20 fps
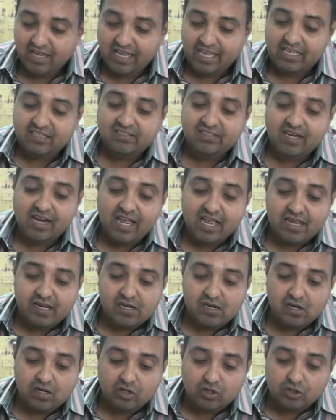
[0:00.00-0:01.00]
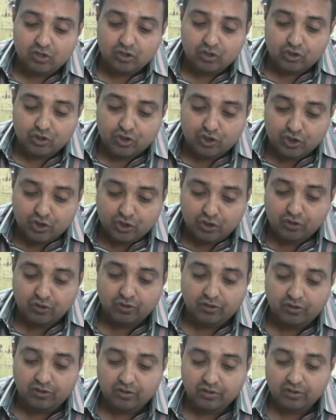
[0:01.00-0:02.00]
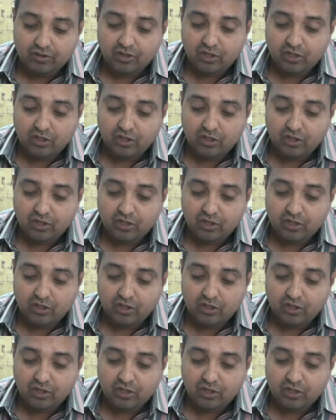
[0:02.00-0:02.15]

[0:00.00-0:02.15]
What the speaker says: Israel should